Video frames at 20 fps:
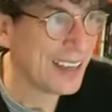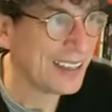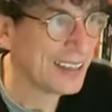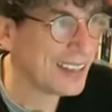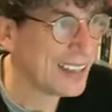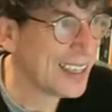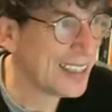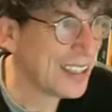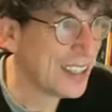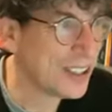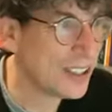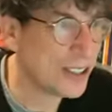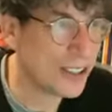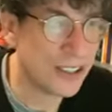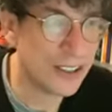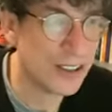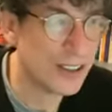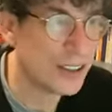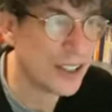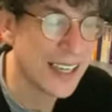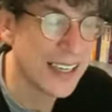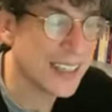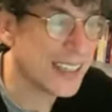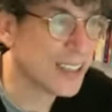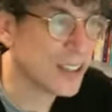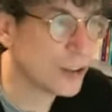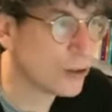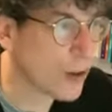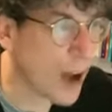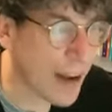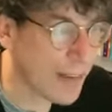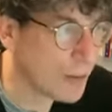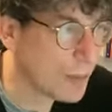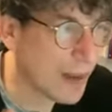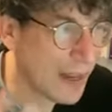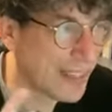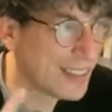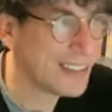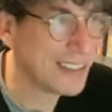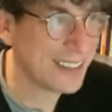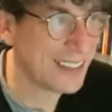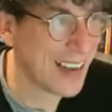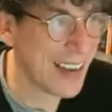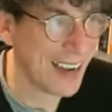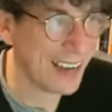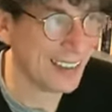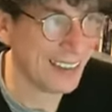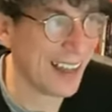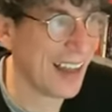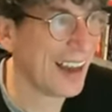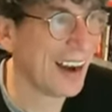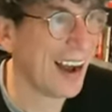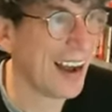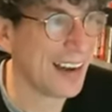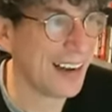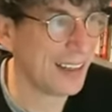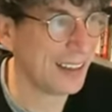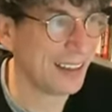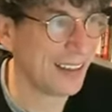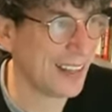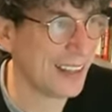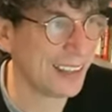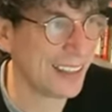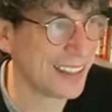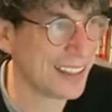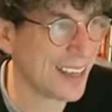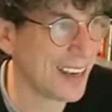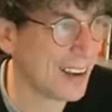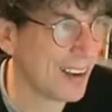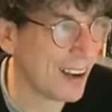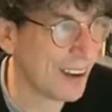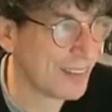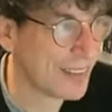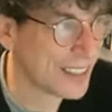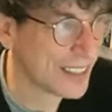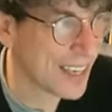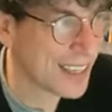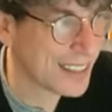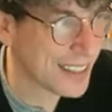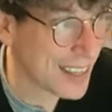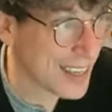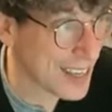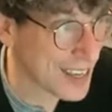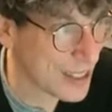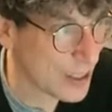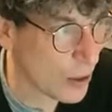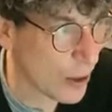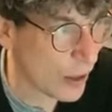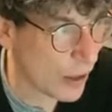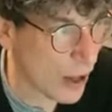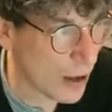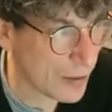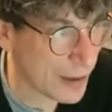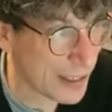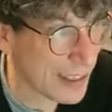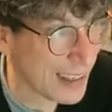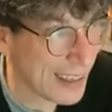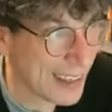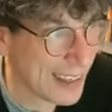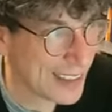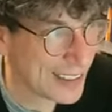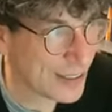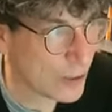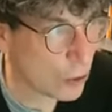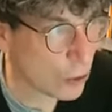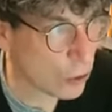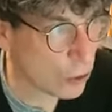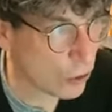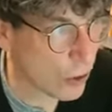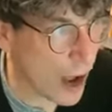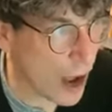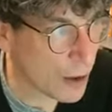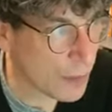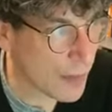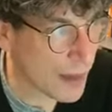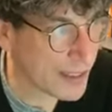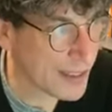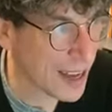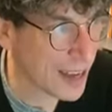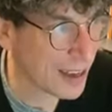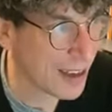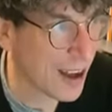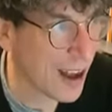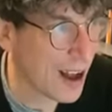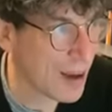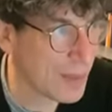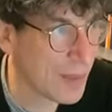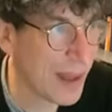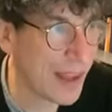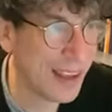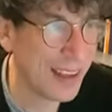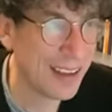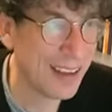This is this is driving me insane that I didn't think this of this idea. So I love it. So crowdmed.com,